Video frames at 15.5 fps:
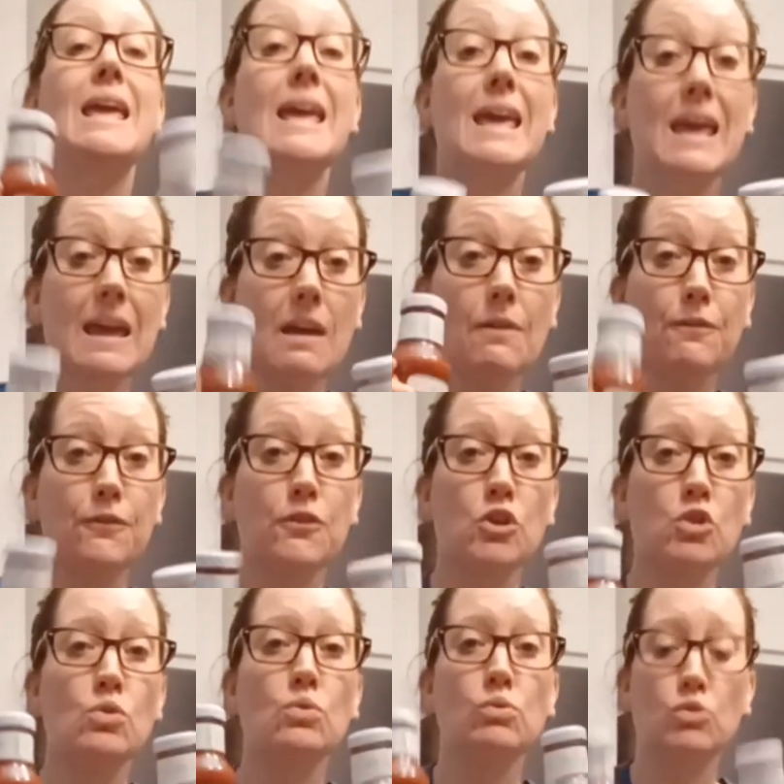If
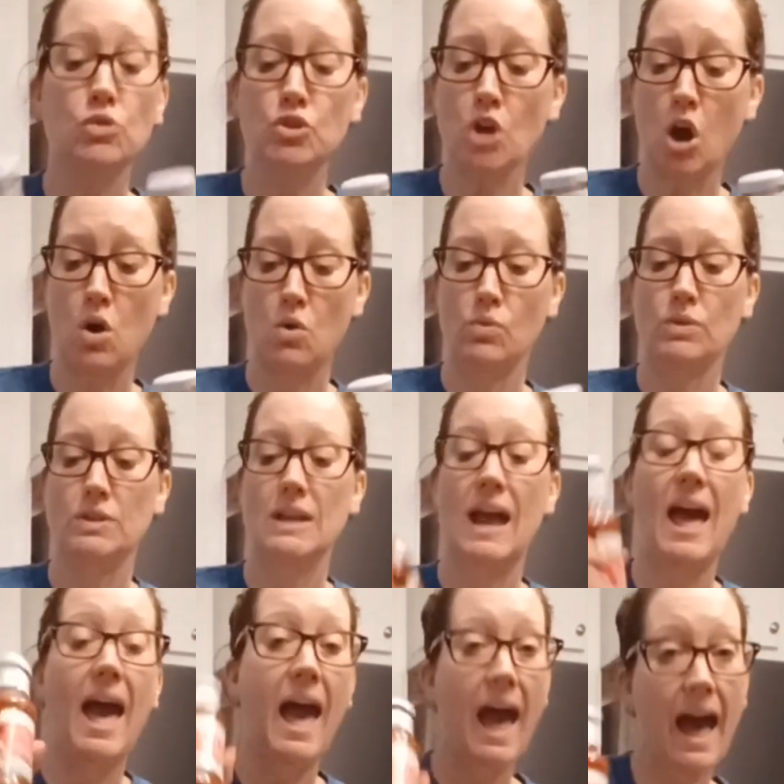you don't
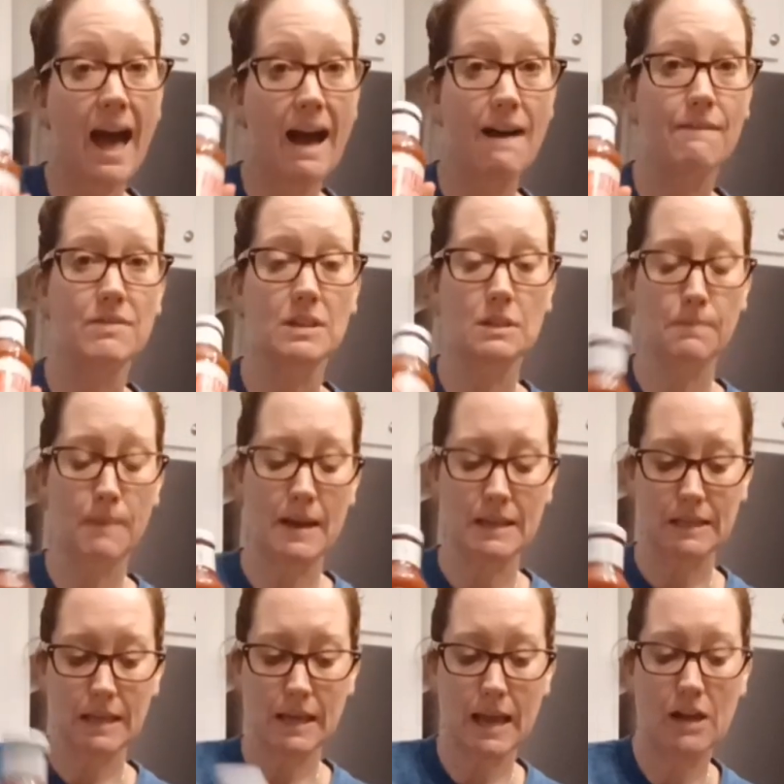have the
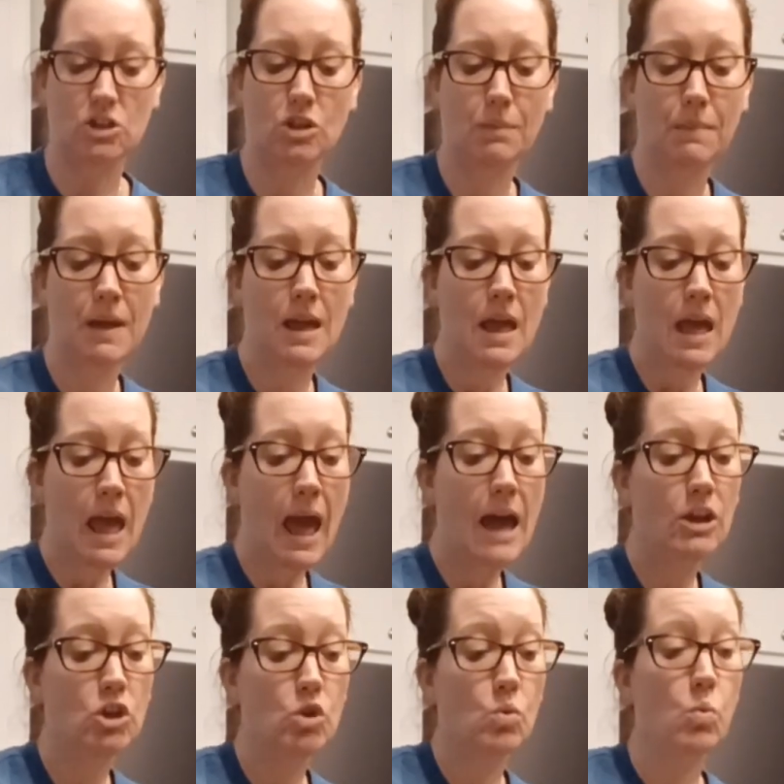spicy ketchup
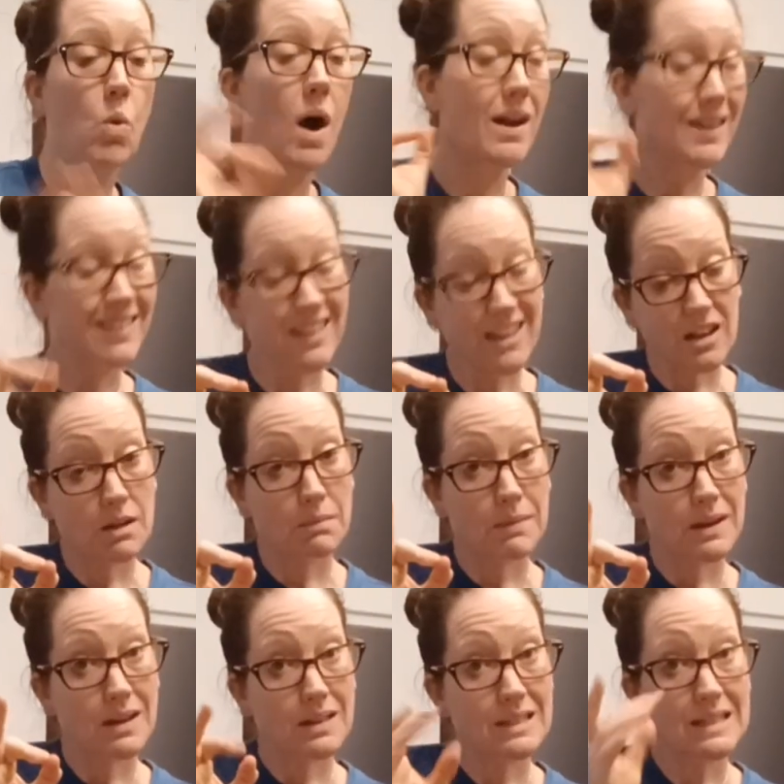and you want a little
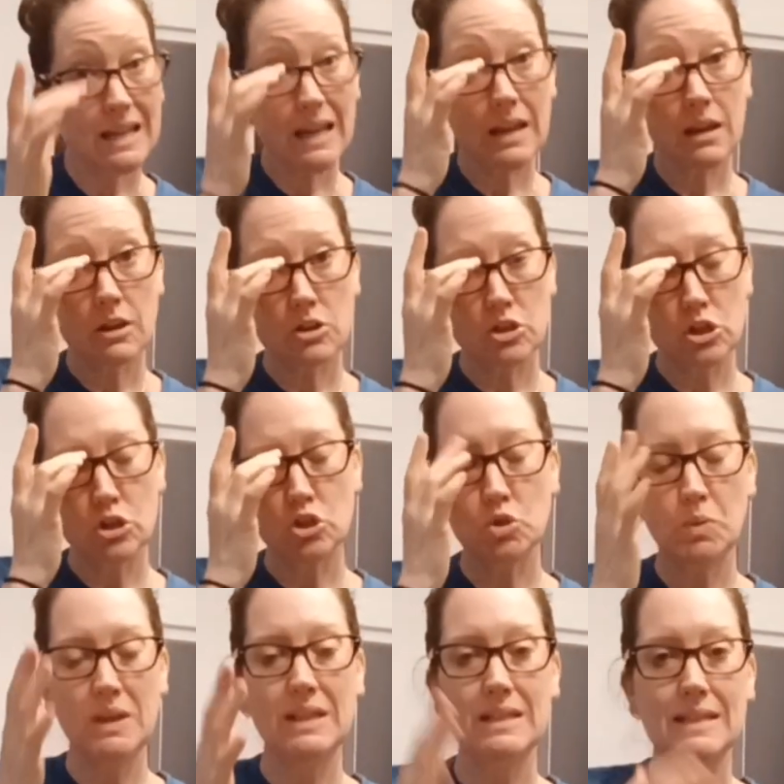bit of zing to your
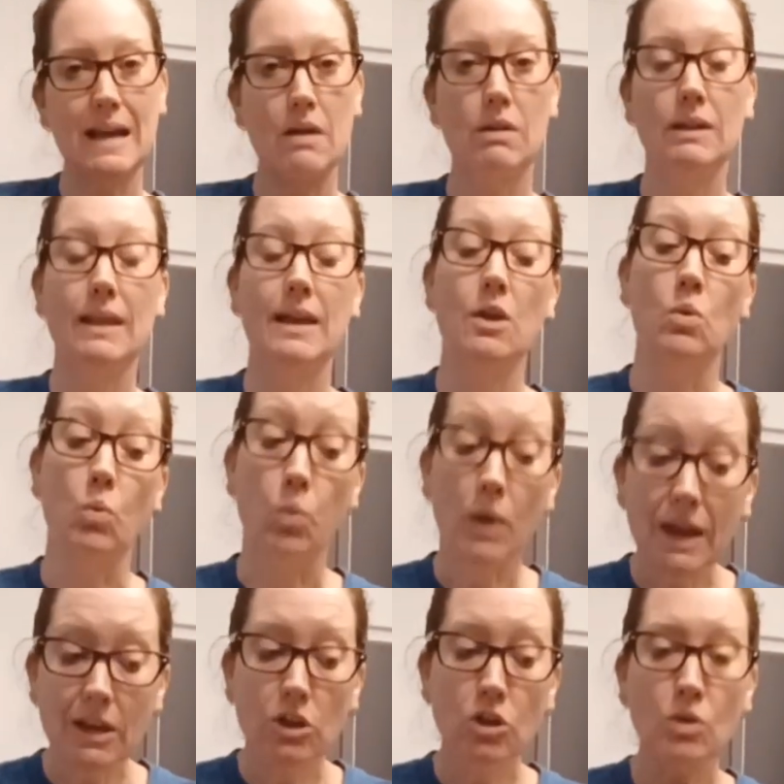sweet and sour like
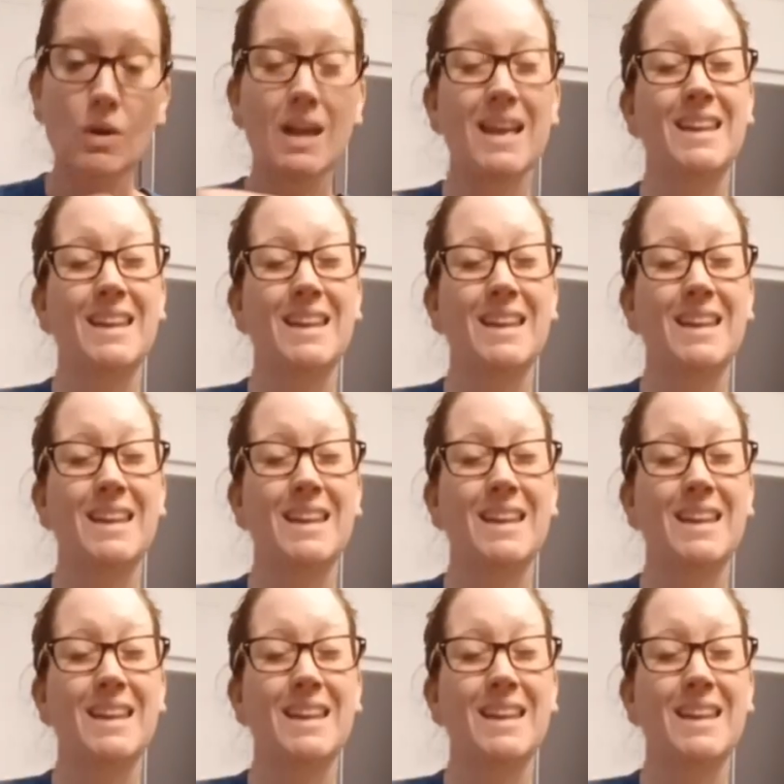we do,